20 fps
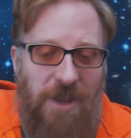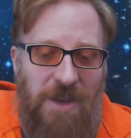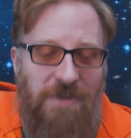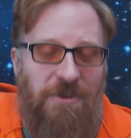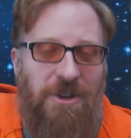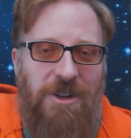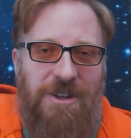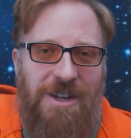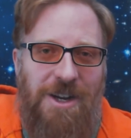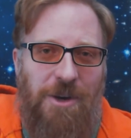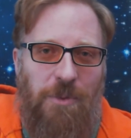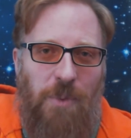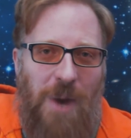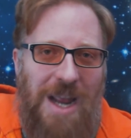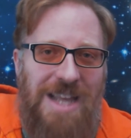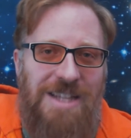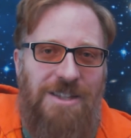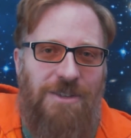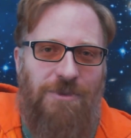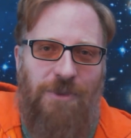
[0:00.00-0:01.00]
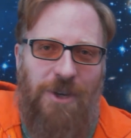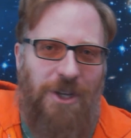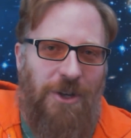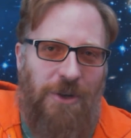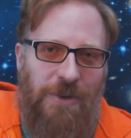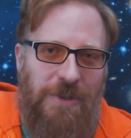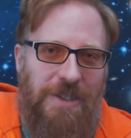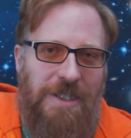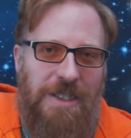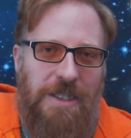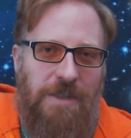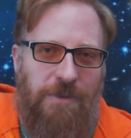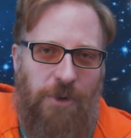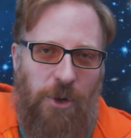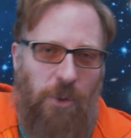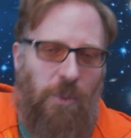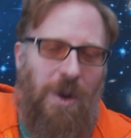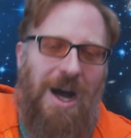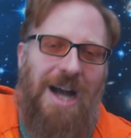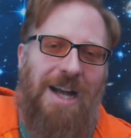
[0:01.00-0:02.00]
lived near Waynesville
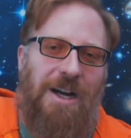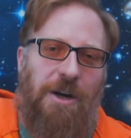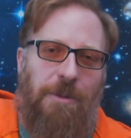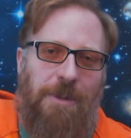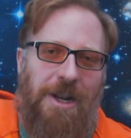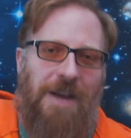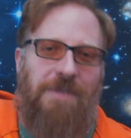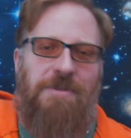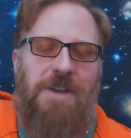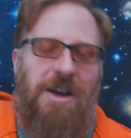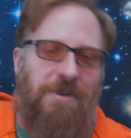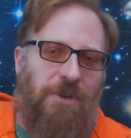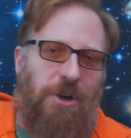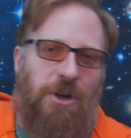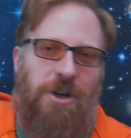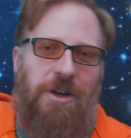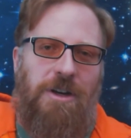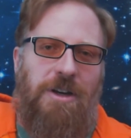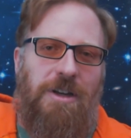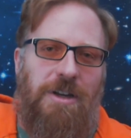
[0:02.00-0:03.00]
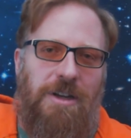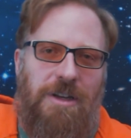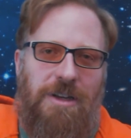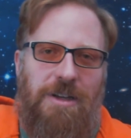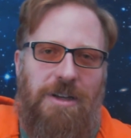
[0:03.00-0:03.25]
for a while, but I've never